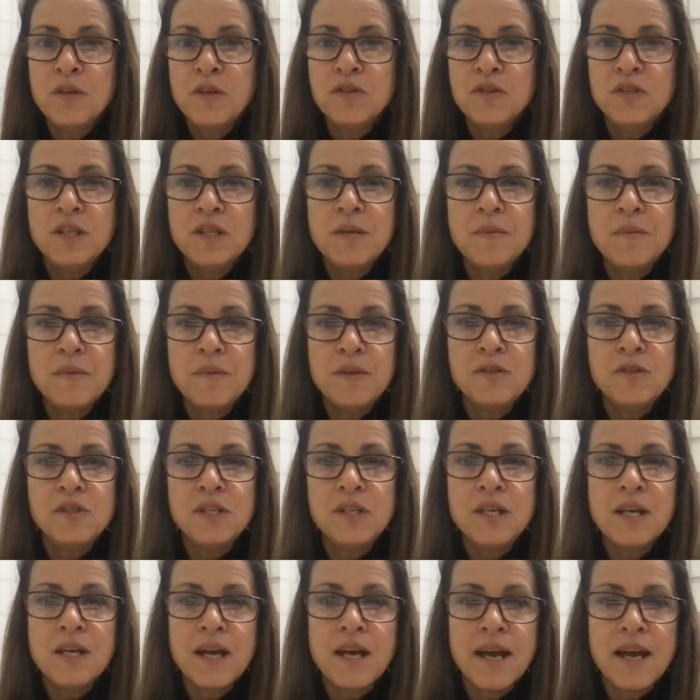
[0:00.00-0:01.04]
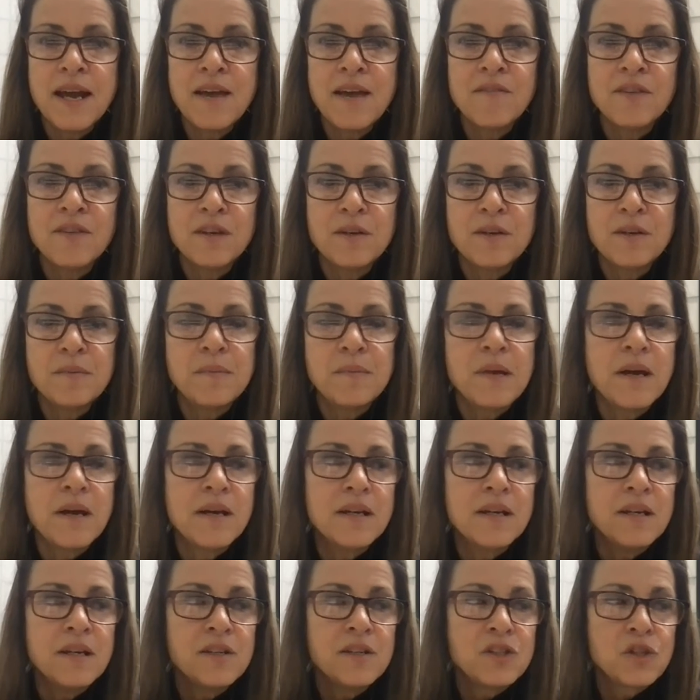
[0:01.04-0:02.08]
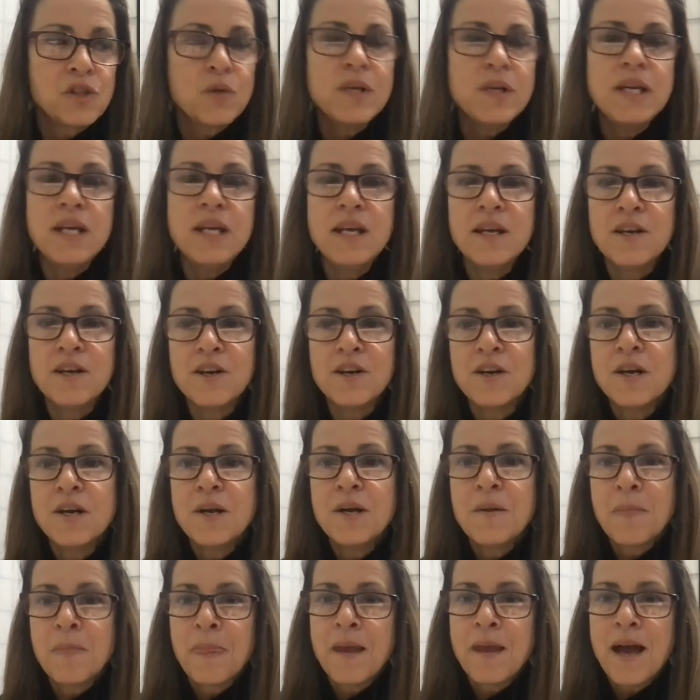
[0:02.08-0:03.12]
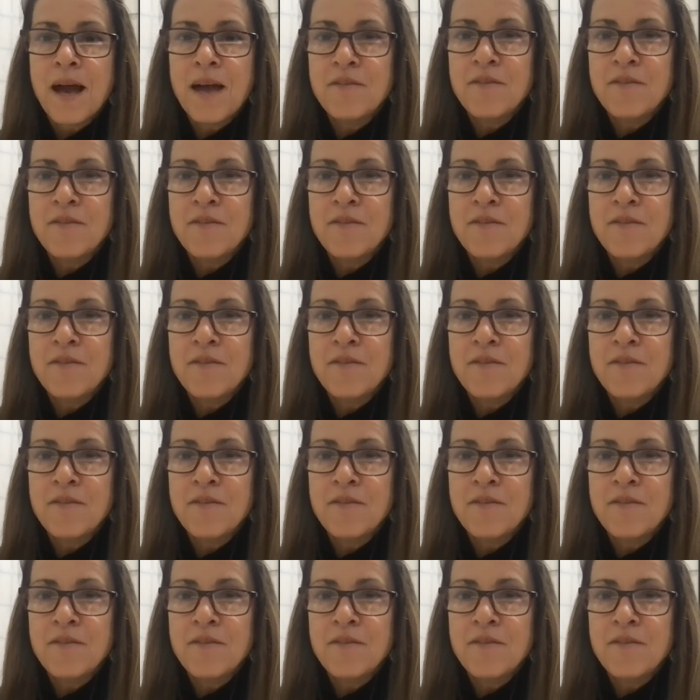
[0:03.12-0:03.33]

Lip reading: You see, I have a screen here. I've